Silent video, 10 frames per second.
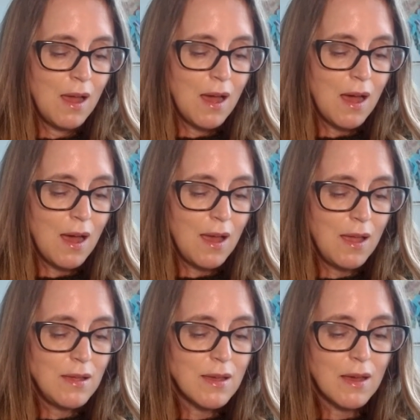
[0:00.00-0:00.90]

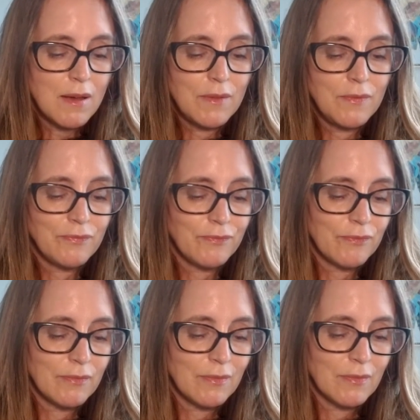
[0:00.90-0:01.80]
I
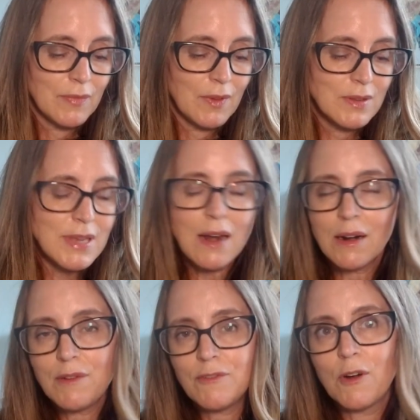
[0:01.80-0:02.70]
sat
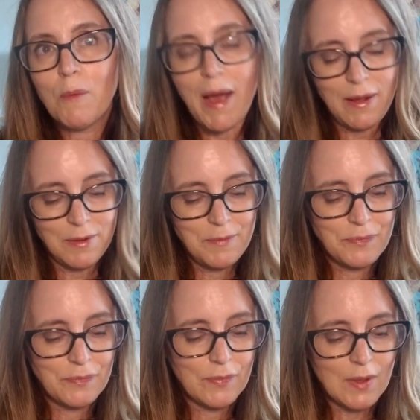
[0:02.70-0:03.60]
on it for a while.
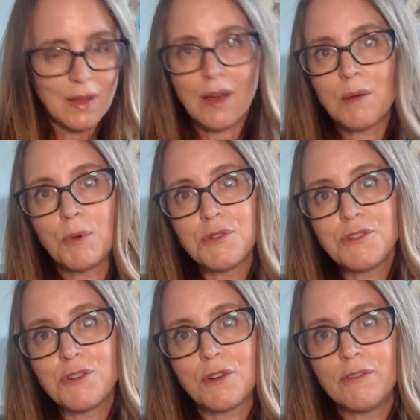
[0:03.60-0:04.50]
I got a
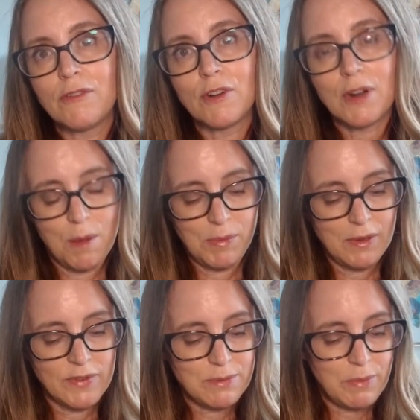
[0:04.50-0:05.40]
brochure for a couple
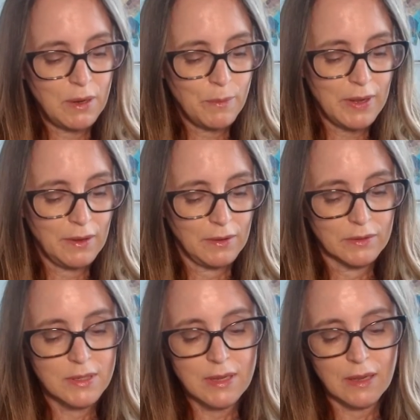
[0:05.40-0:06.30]
of spinning
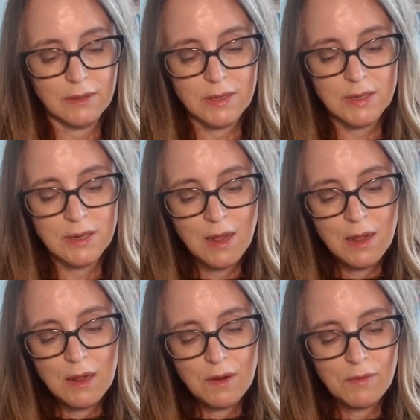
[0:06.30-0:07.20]
wheels and
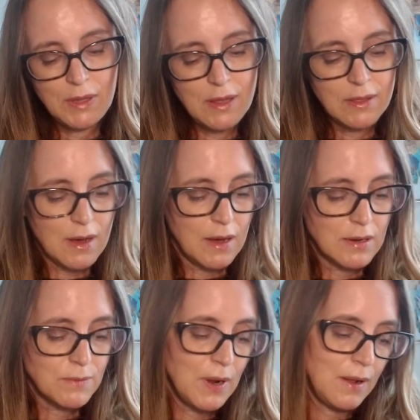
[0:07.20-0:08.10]
really
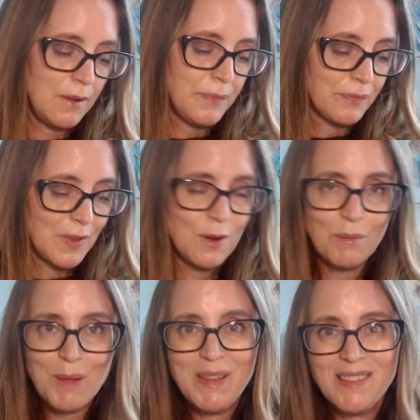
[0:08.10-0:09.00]
thought, well,
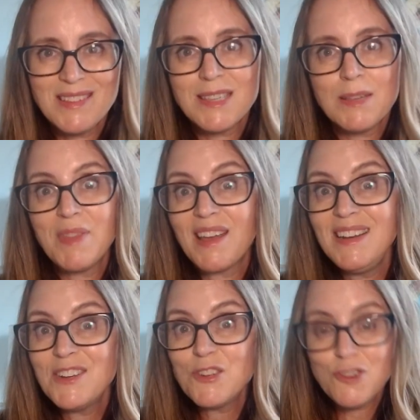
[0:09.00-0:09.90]
maybe this is something I
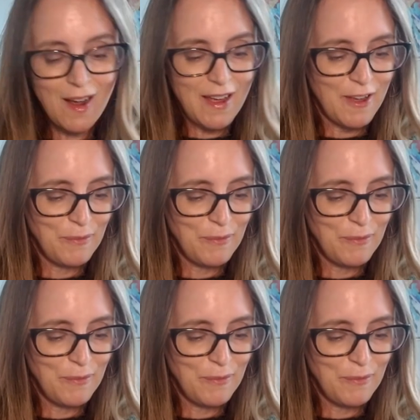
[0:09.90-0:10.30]
need to try.